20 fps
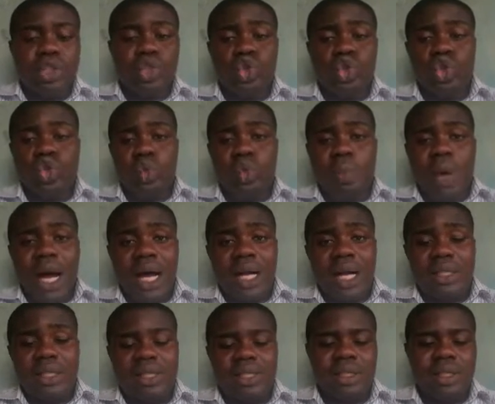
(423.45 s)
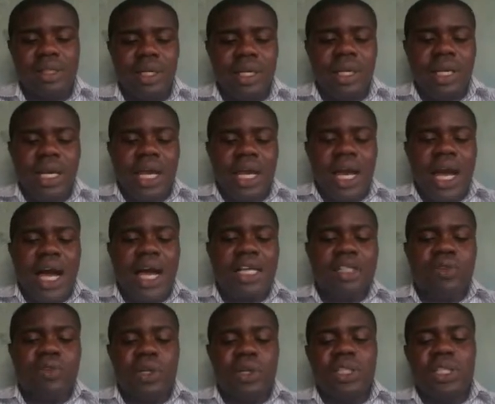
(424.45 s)
Two marks. Ask
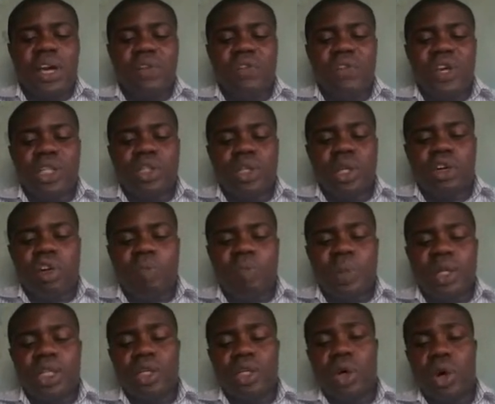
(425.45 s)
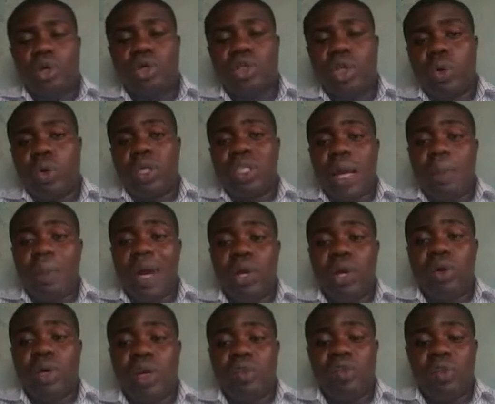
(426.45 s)
for the definition of pisciculture. What am I
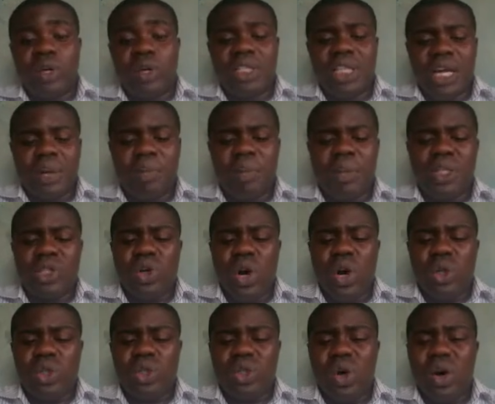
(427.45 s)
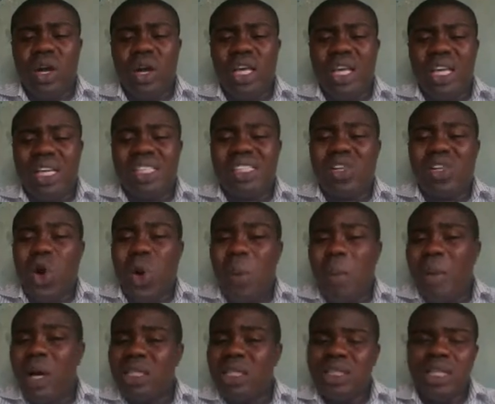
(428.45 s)
looking for there? Pisciculture is
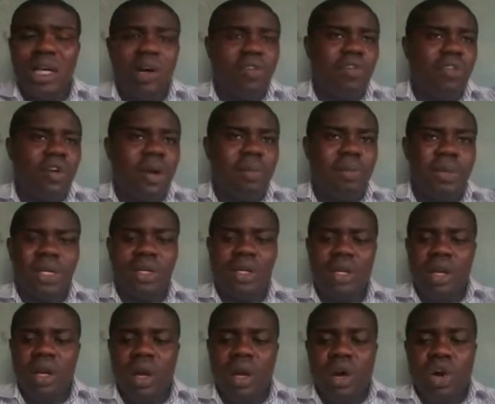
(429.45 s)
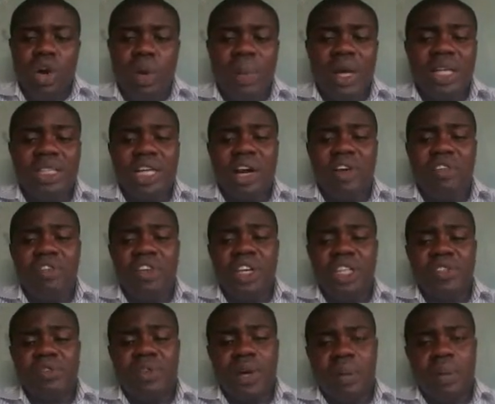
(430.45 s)
commercial farming, commercial
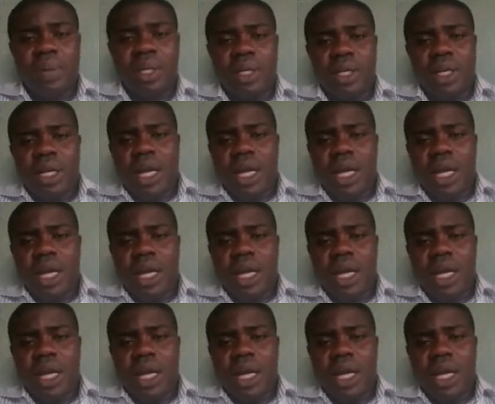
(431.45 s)
fish farming.